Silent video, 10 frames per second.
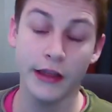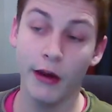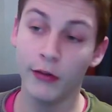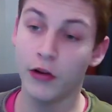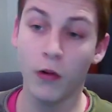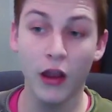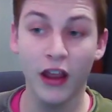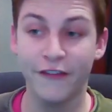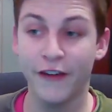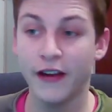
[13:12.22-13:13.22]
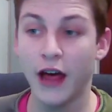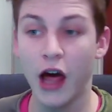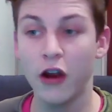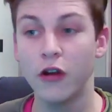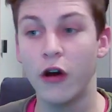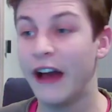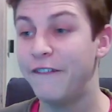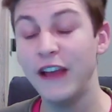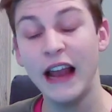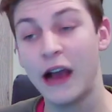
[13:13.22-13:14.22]
That was a whole lot of fun. I don't know. I
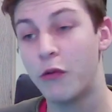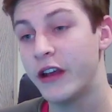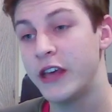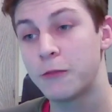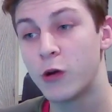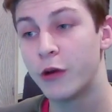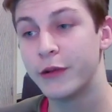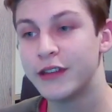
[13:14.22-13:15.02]
feel like I want to keep going with